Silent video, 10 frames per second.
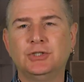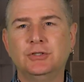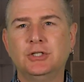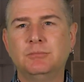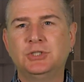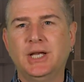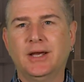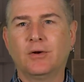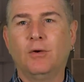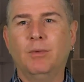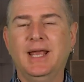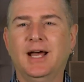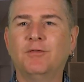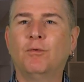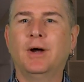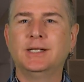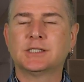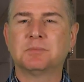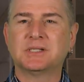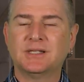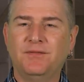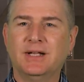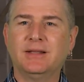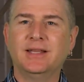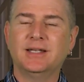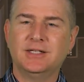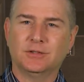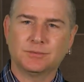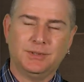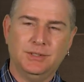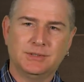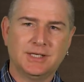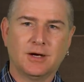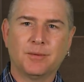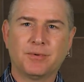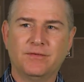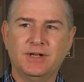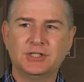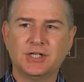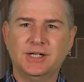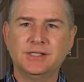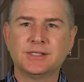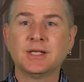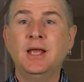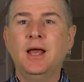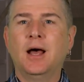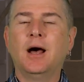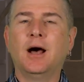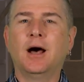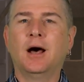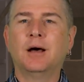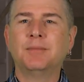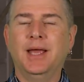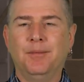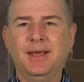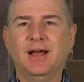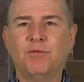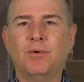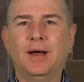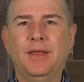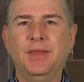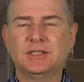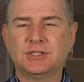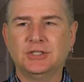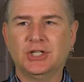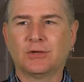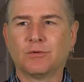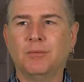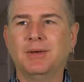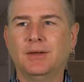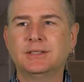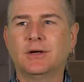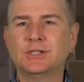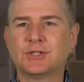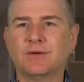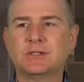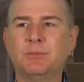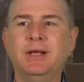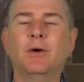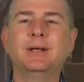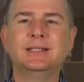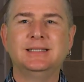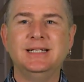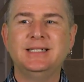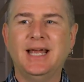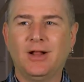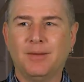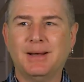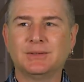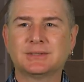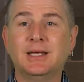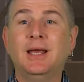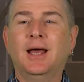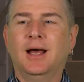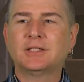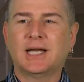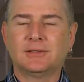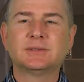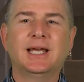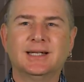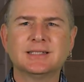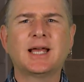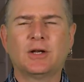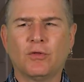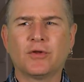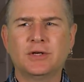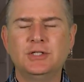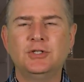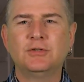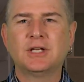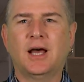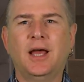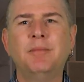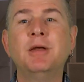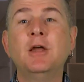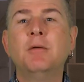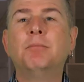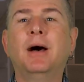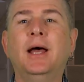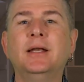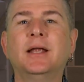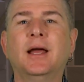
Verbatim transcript: YouTube channel. We have one specifically that deals with USERRA provisions, um, and we have one that's the general military service. We go into detail about Title 10 and Title 32 time, but